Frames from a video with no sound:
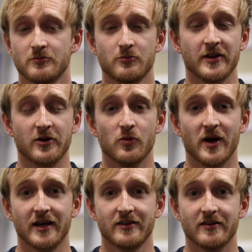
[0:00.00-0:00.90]
when I go
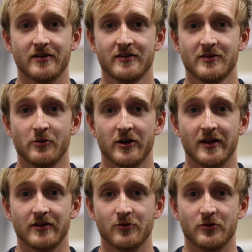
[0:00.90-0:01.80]
back to
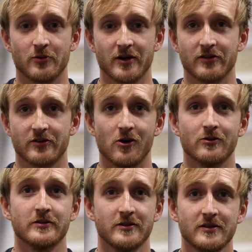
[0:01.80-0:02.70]
working in social work in Scotland.